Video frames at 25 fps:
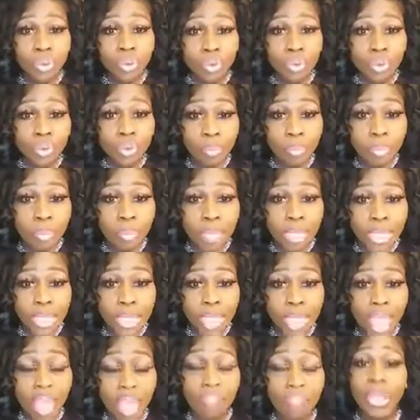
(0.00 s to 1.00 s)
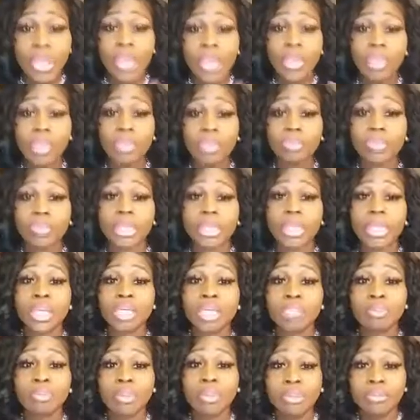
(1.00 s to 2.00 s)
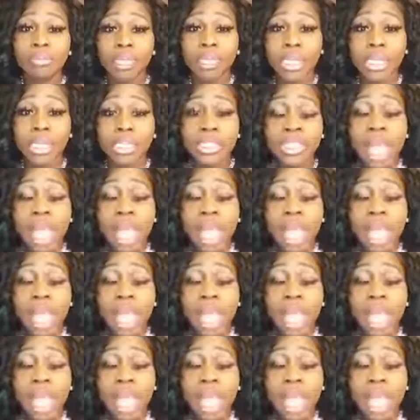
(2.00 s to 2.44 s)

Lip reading: being having a earthly experience.